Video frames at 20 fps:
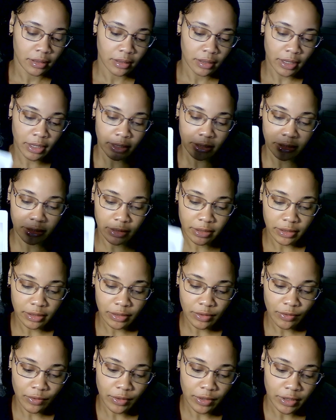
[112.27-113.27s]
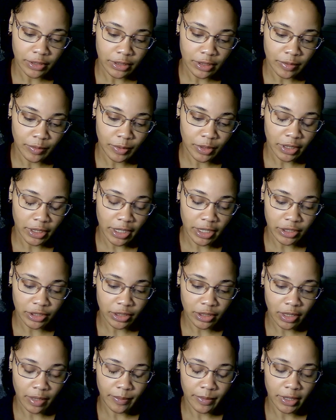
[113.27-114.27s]
Ace of Swords, communication
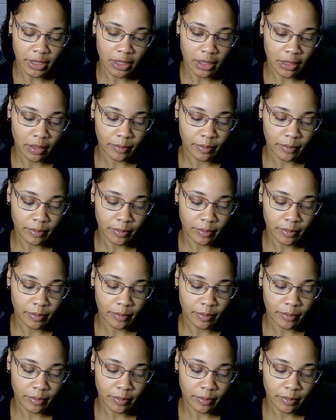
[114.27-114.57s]
coming in